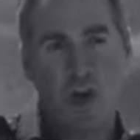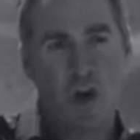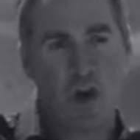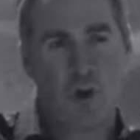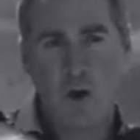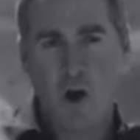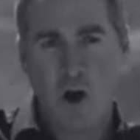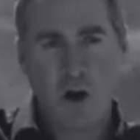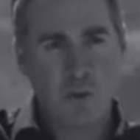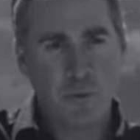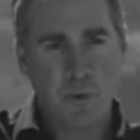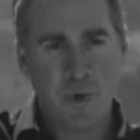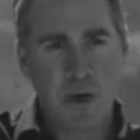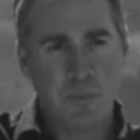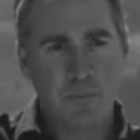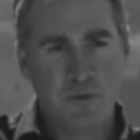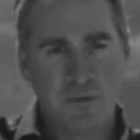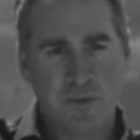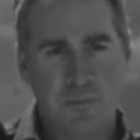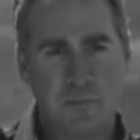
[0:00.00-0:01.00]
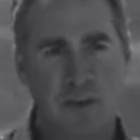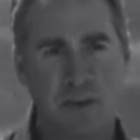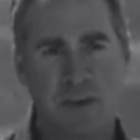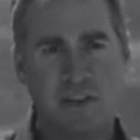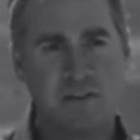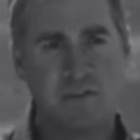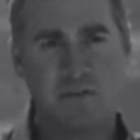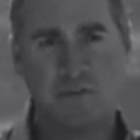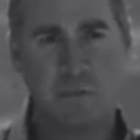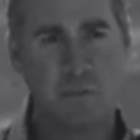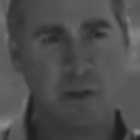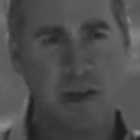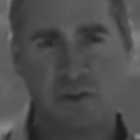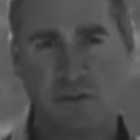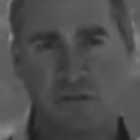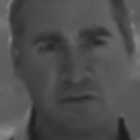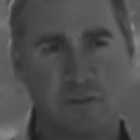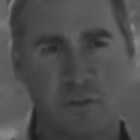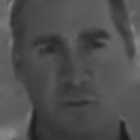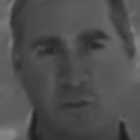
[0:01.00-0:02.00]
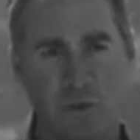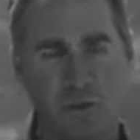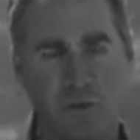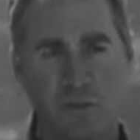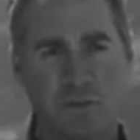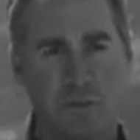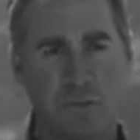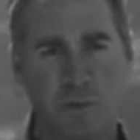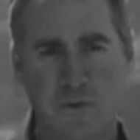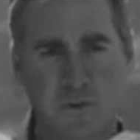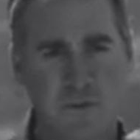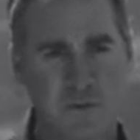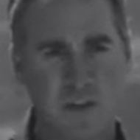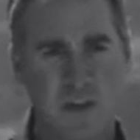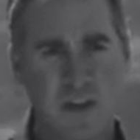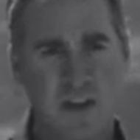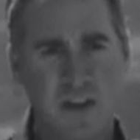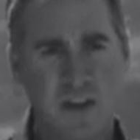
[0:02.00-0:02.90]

or all the way up to the biggest filmmakers of the world, the most